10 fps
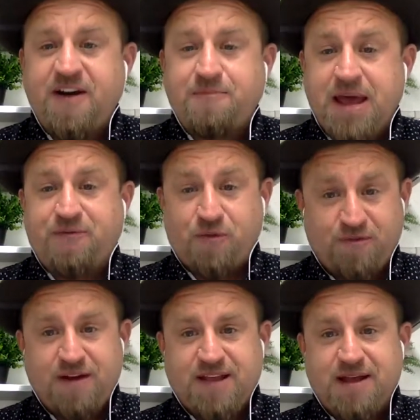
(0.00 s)
five
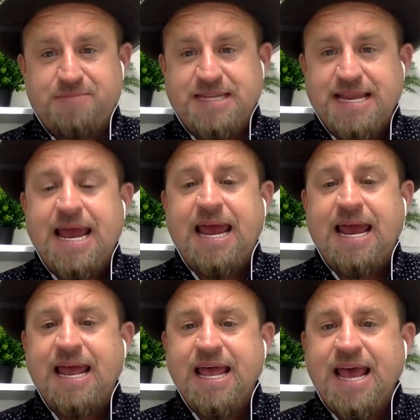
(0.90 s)
platform five times a
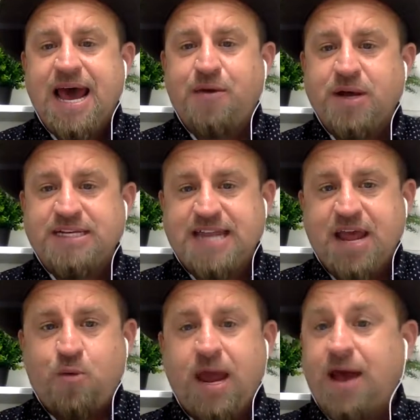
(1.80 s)
day, how do I
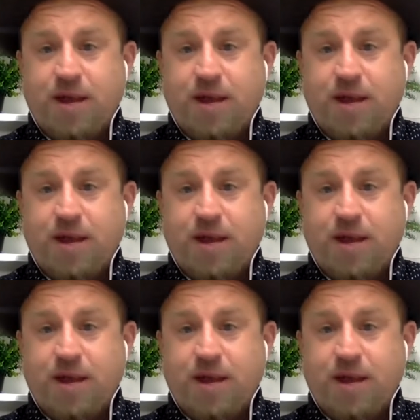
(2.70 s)
stay away?